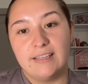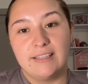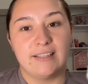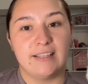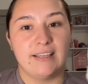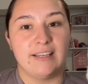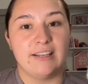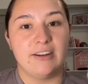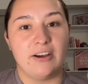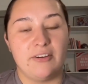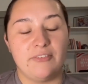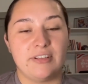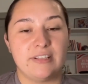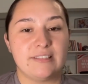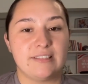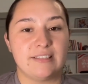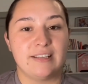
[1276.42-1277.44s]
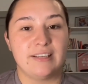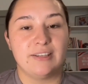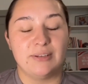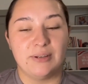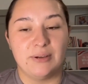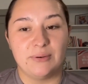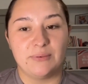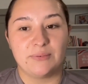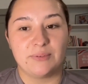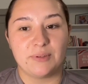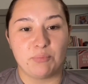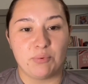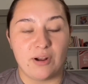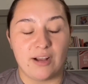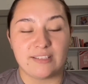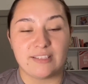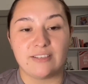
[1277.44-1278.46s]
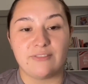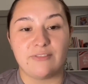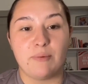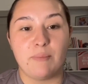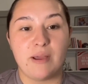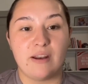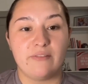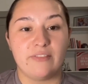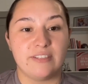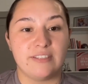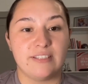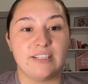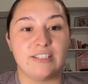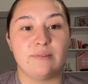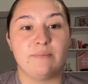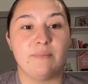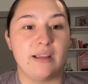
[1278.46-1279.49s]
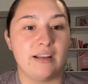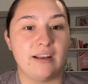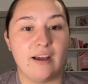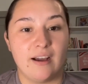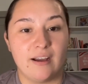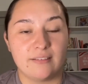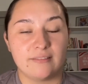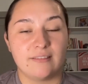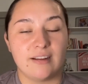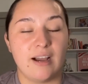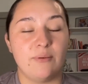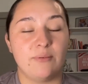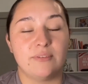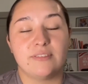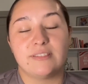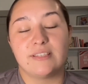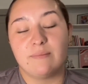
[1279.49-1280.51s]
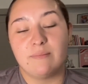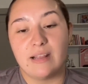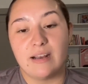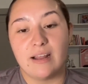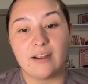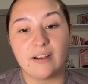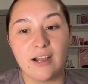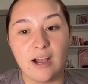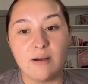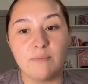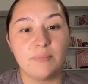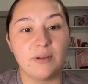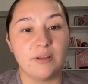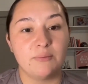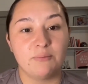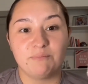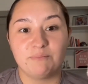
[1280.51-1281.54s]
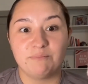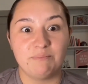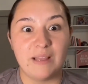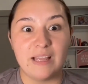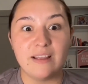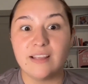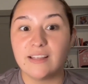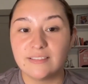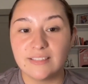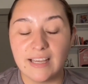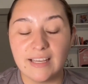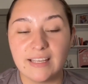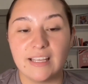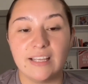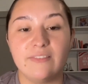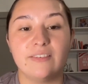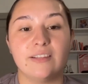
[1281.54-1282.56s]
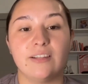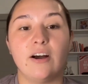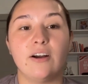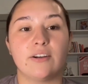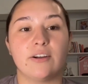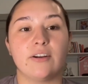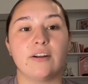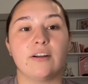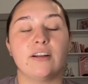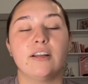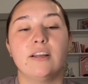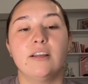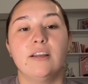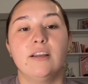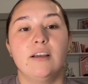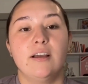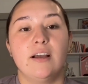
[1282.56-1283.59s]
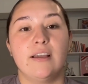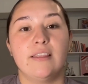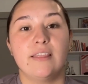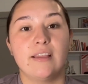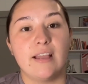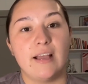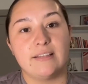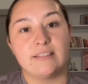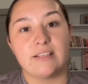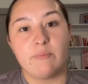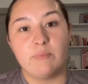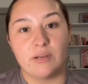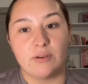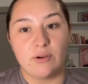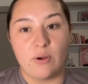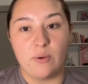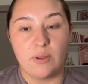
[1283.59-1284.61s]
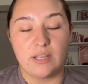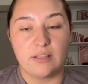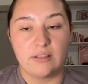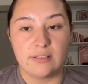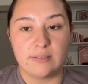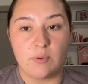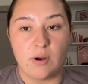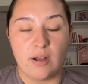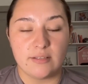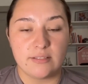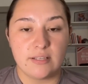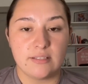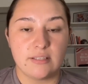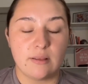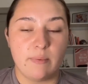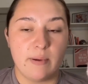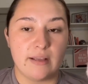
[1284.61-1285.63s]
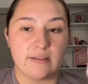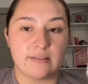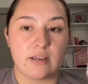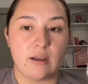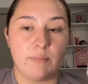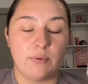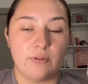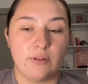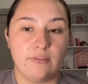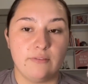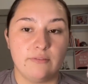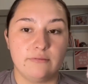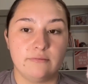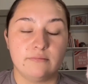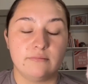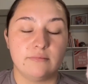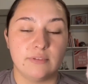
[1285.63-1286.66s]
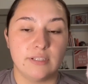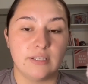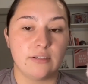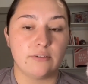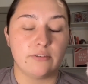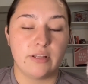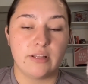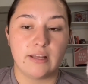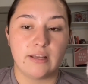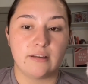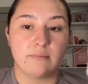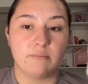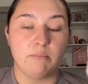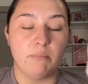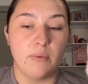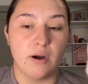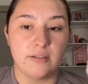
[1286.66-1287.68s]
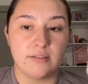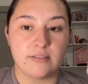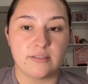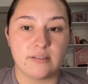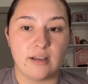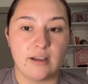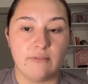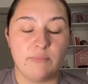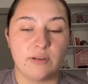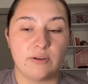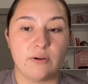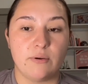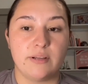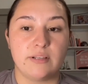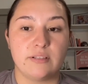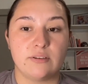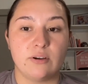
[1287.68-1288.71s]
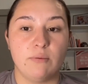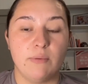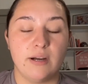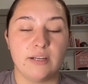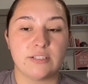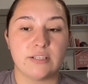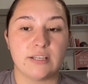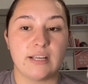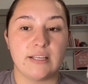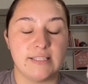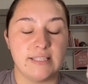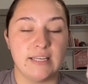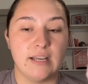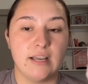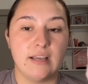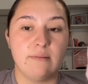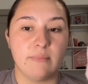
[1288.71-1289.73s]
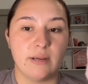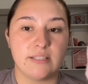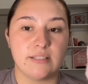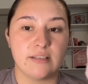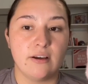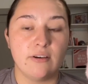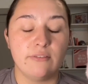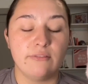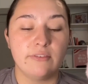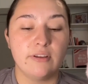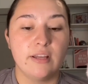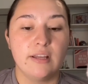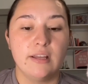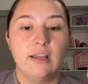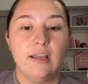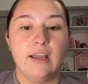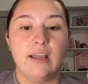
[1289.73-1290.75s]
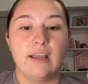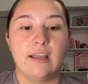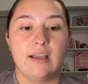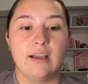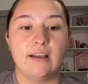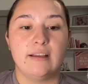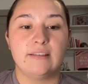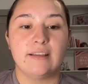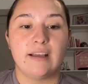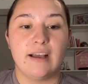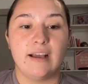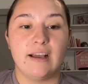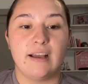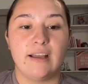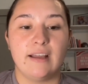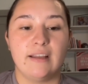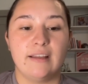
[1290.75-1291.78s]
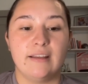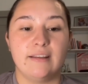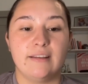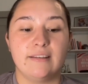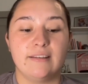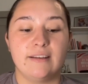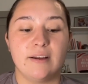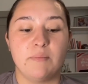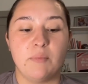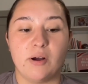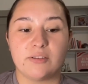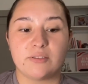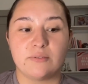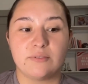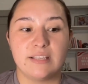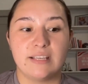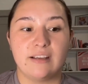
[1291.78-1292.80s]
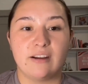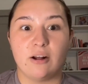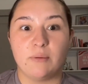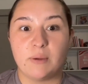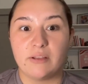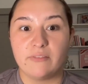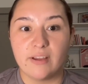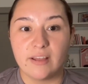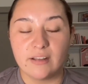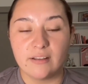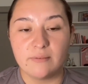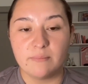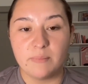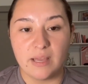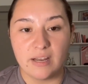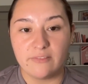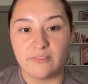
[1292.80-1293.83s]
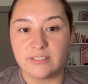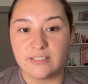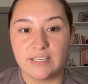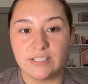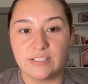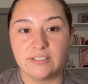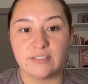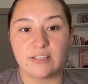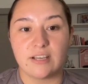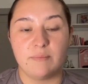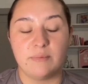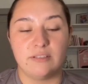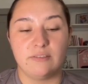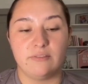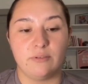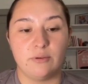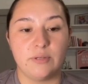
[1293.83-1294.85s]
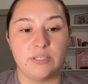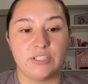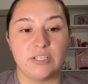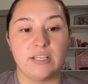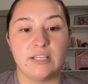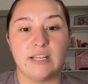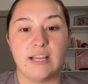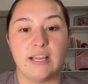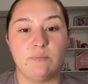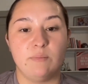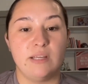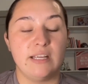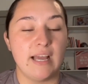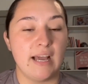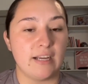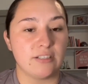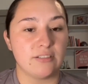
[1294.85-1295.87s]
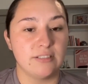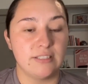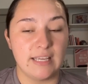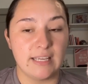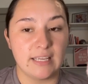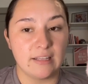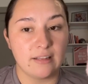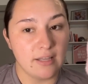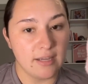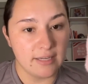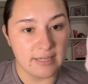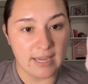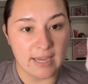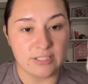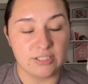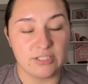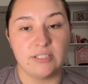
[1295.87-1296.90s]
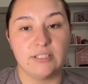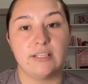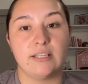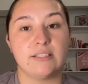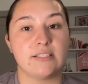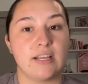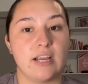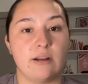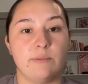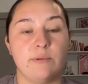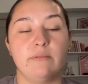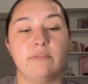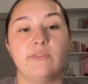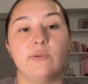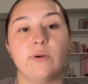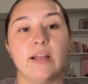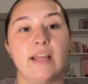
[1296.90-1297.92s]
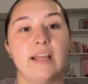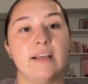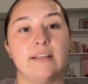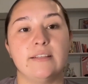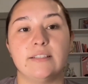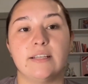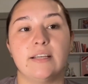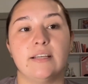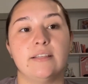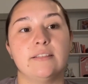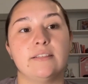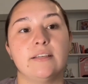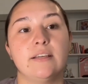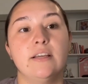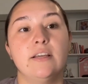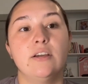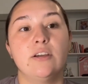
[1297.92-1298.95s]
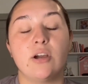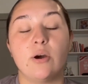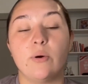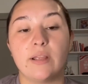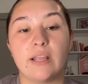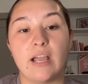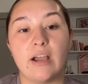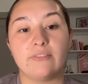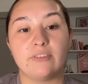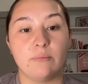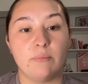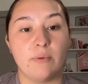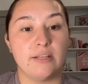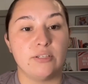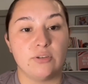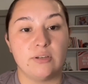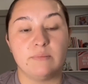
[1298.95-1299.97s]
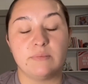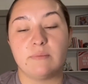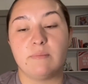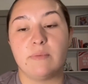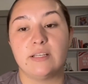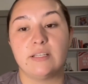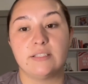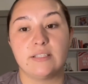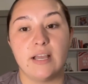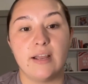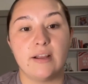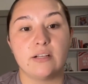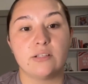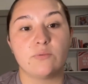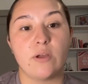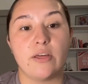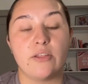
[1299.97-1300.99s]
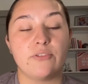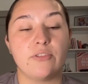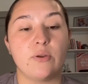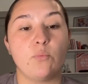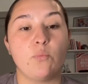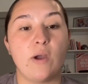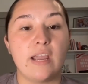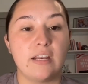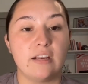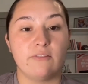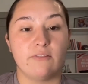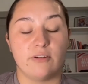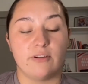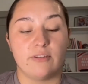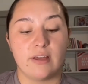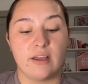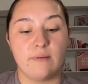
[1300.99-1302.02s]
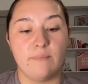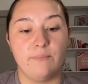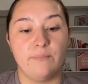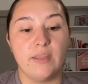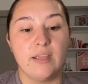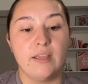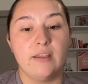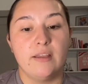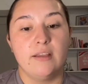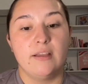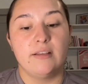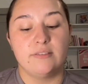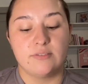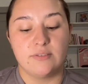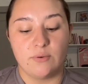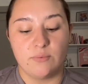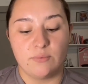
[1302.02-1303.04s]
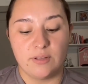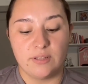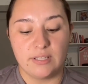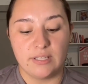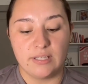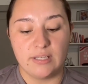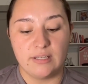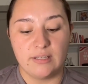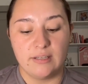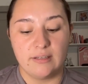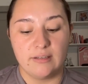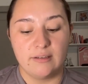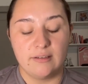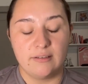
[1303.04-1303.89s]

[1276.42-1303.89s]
then obviously, the process of your manifestation I wouldn't say may not come, but may take even longer. I think as I've been growing in this process, the past couple of literally like months, I've been growing so much, like I see it in myself. And I'm also seeing all my manifestations come into fruition, and me actually taking aligned action that scared me beforehand, and going after my dreams and my desires rather than waiting for them. And so really,